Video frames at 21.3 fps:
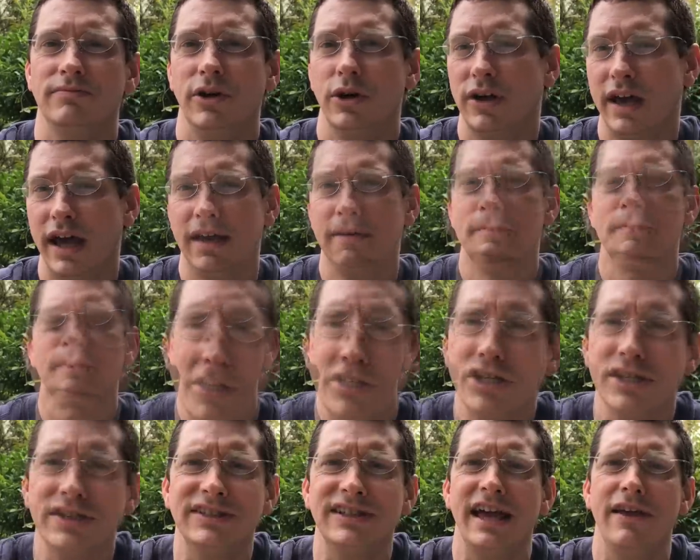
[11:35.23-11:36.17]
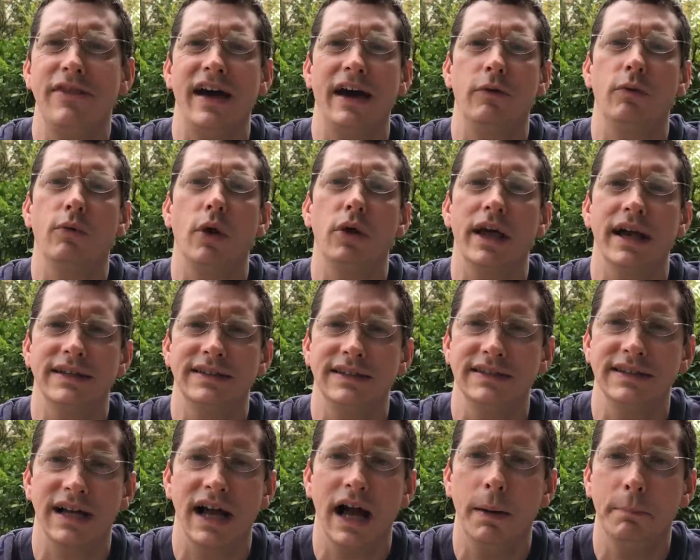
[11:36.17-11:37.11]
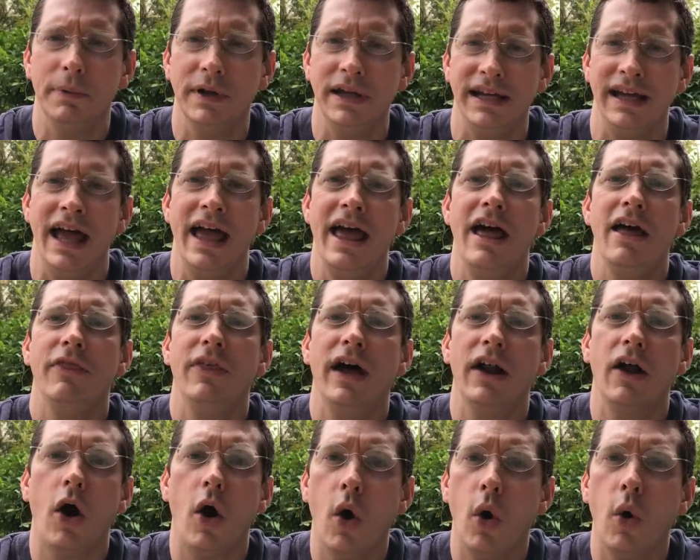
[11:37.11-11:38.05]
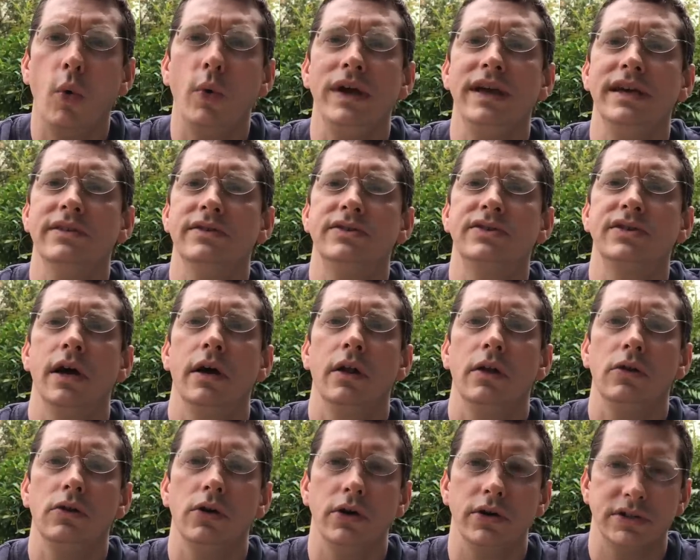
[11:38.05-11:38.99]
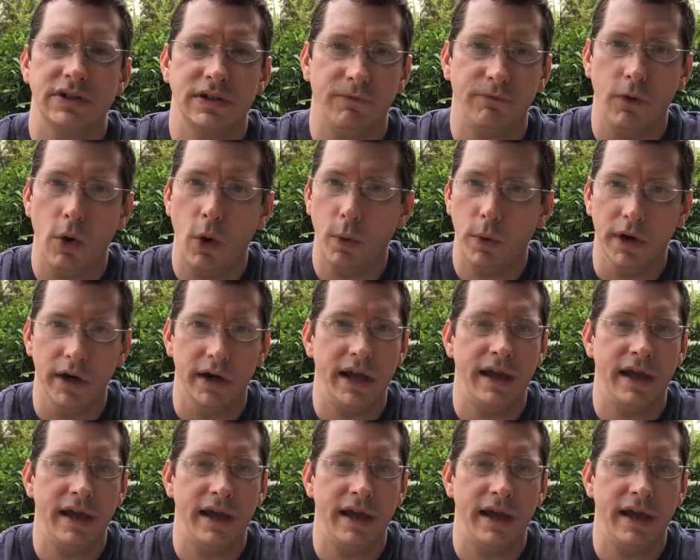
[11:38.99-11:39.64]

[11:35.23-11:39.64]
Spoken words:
Okay, let me just say that Rolex is a company that always looks forward,